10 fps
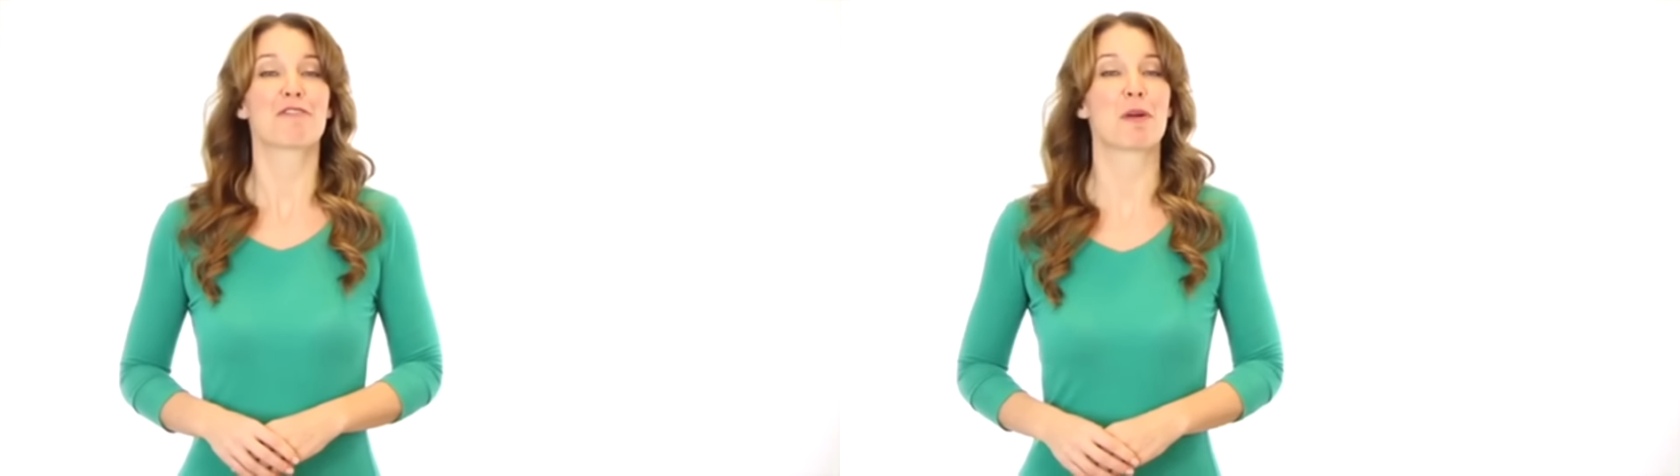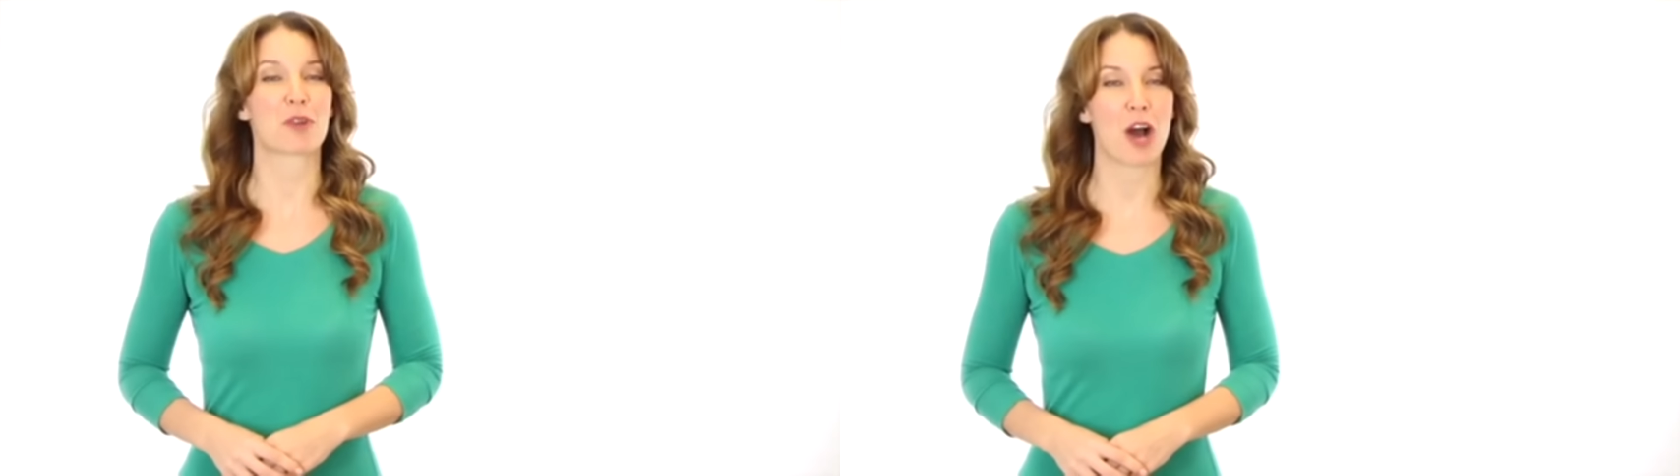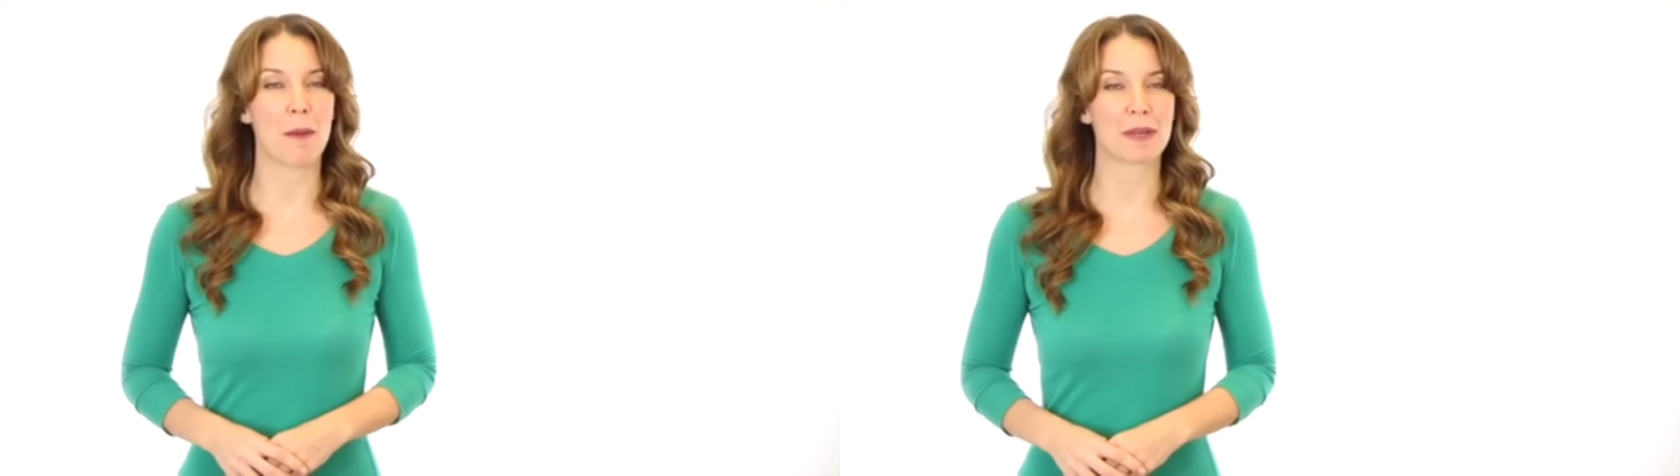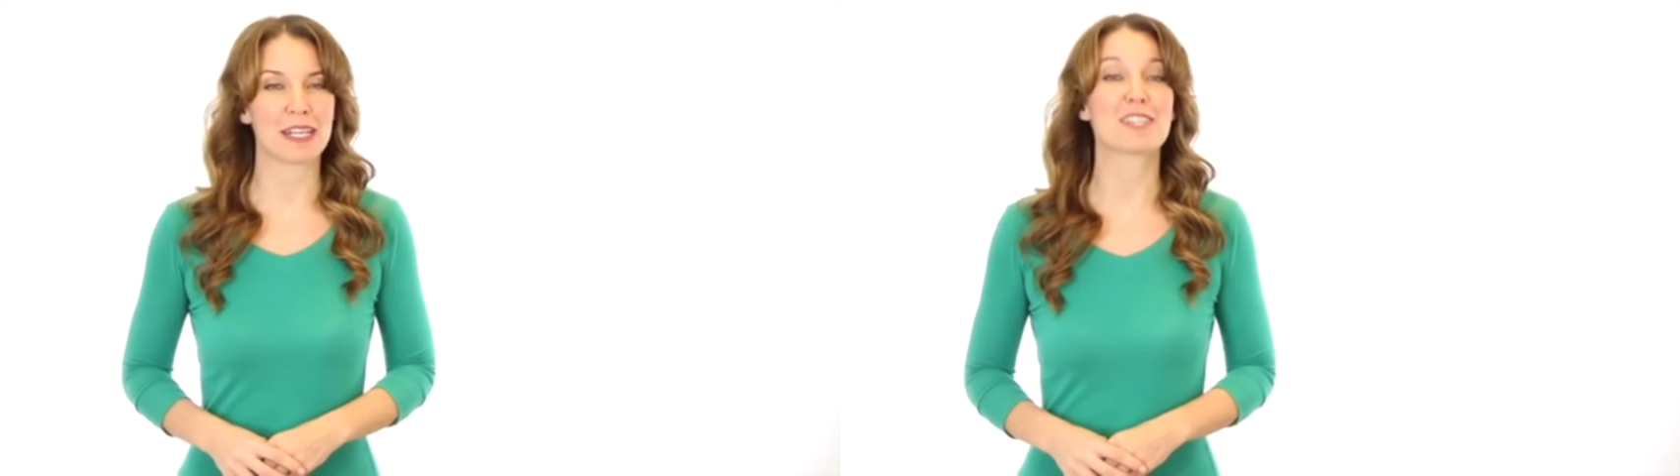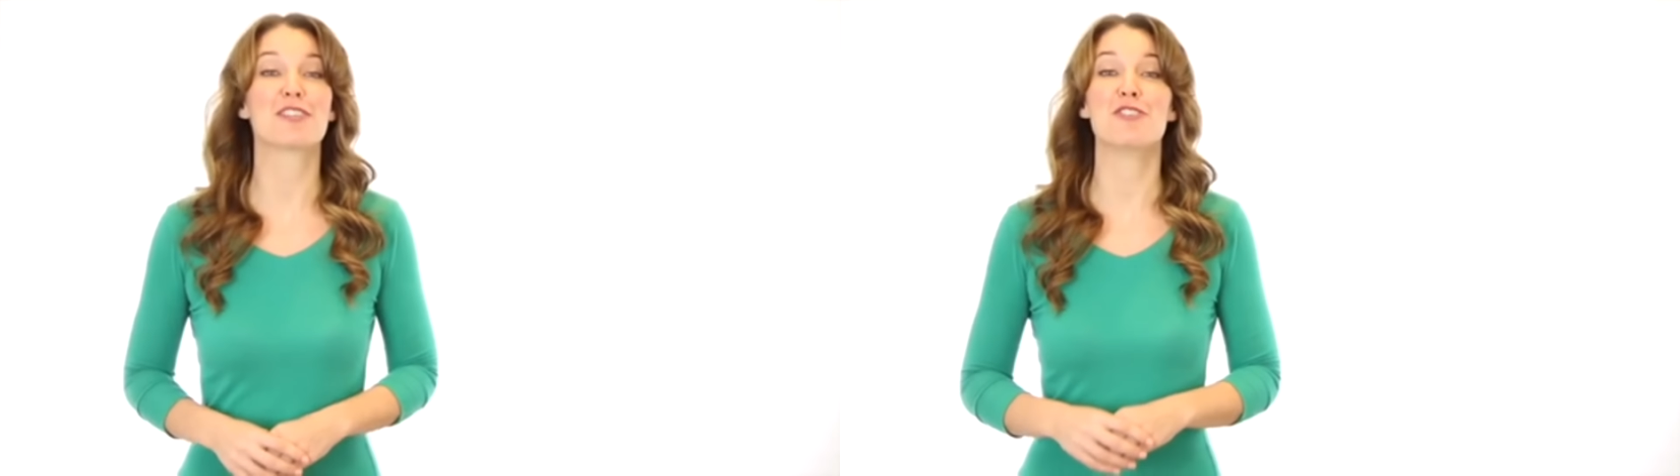From
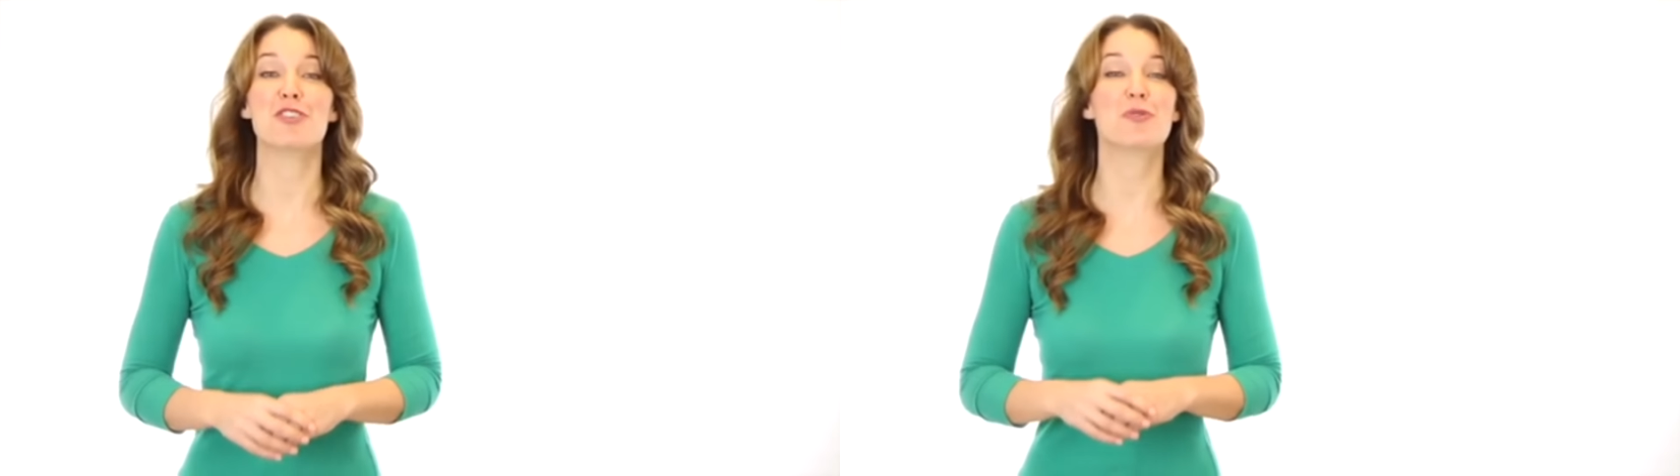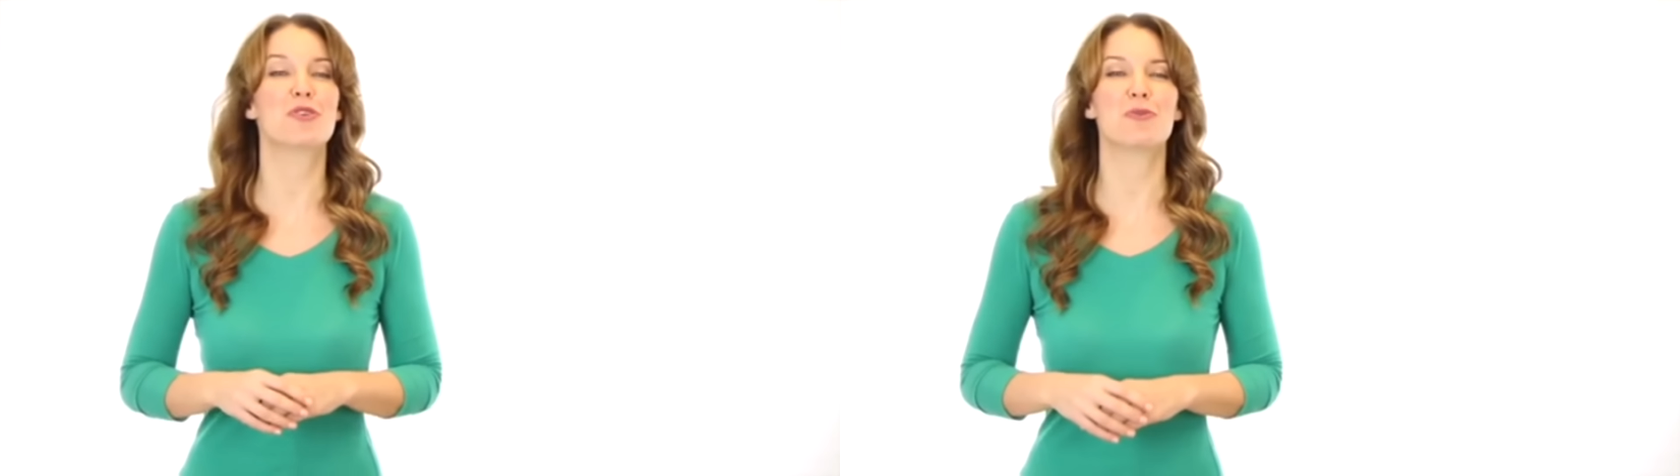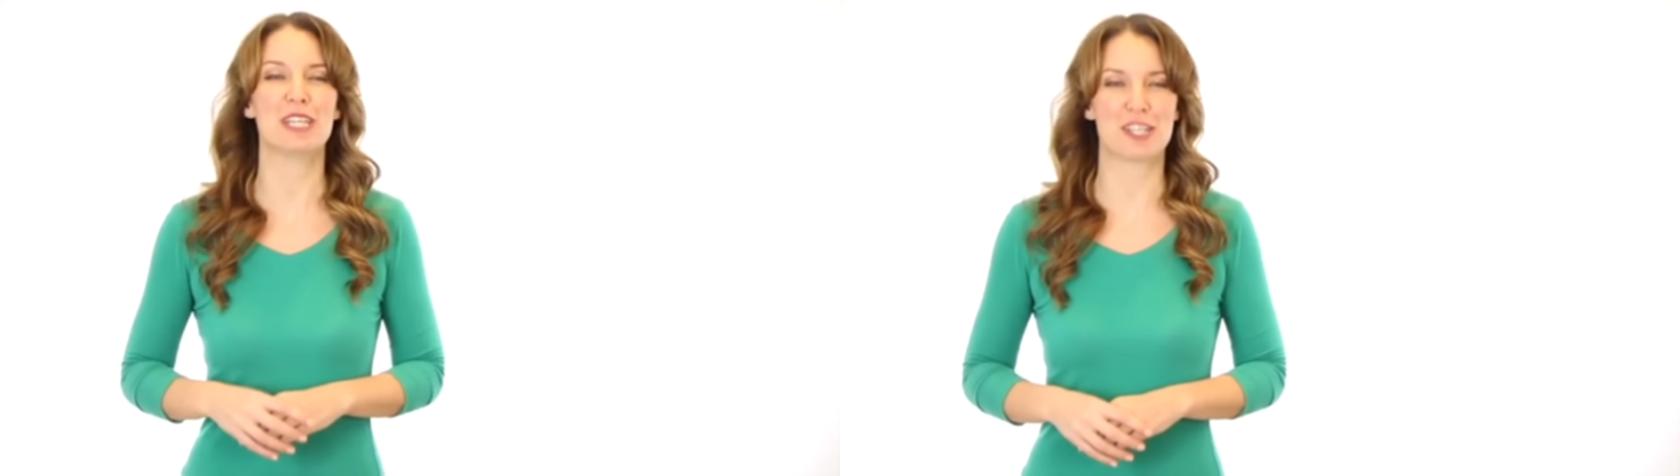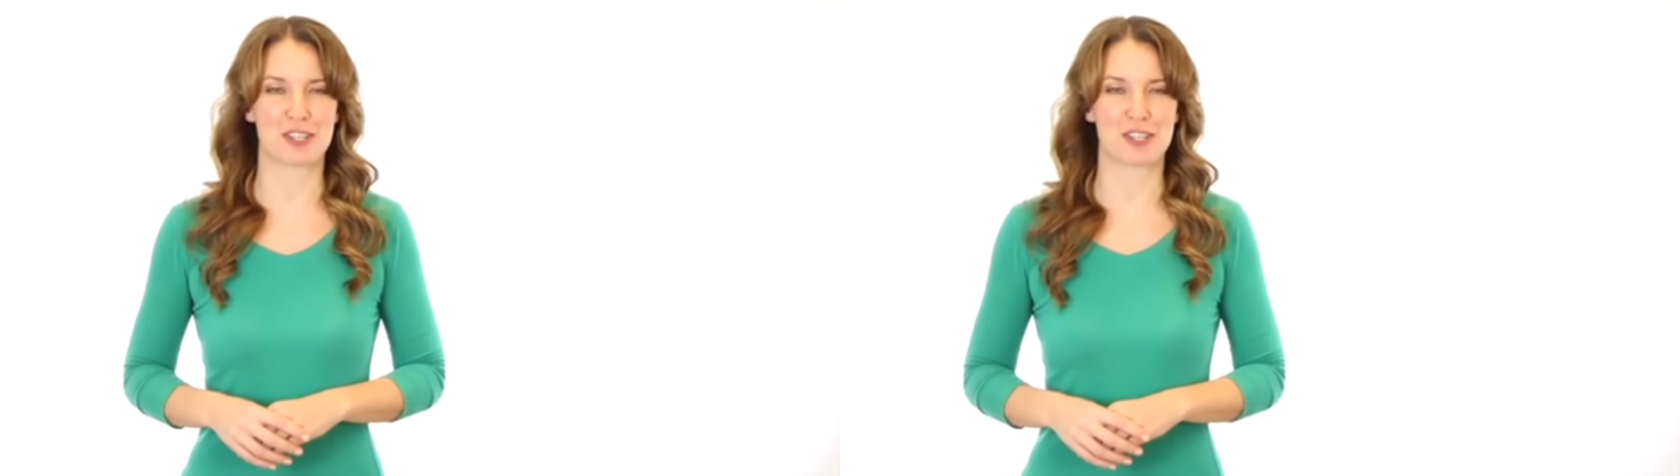comedy to new unique